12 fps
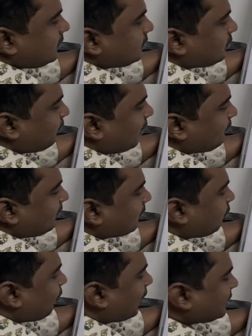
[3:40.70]
So
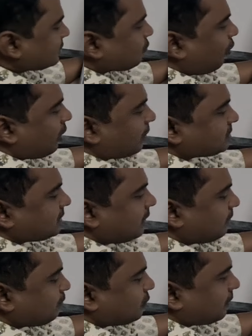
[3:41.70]
what is call option
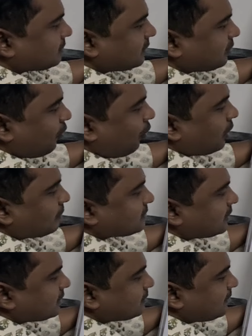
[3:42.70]
and put option? Call
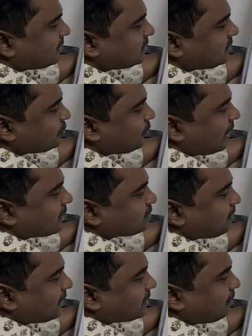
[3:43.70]
option means you
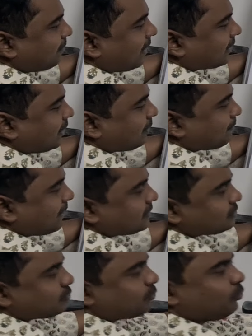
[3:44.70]
expect the market
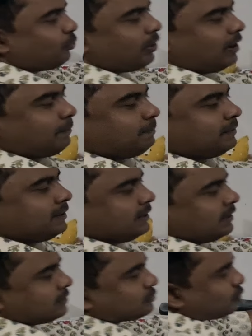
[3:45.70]
price to go up,
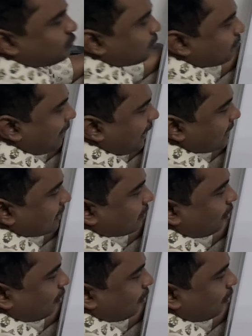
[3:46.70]
so you buy a